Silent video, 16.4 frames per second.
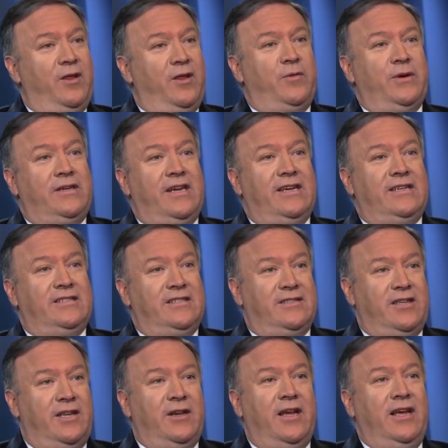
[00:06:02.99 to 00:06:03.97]
the critiques
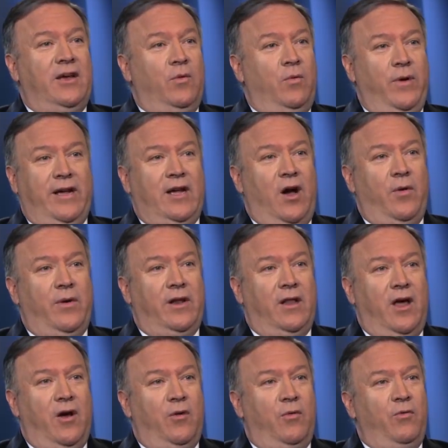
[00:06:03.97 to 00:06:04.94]
is that we go it
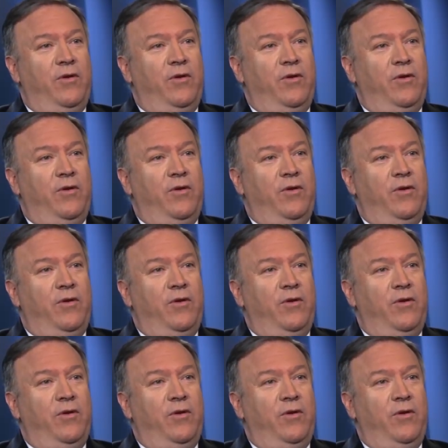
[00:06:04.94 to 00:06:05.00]
alone.